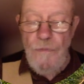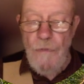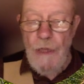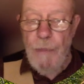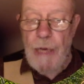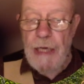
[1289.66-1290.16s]

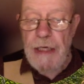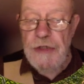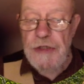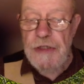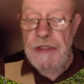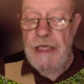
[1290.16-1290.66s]

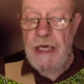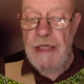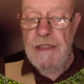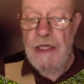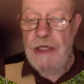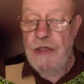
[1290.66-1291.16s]
managed to
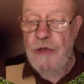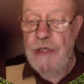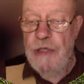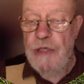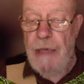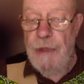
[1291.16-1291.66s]
get a
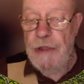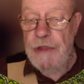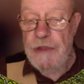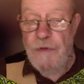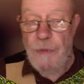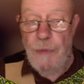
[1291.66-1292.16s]
good image
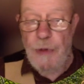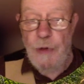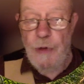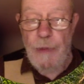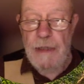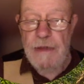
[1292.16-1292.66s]
of the
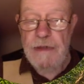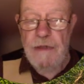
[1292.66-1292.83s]
bluebells at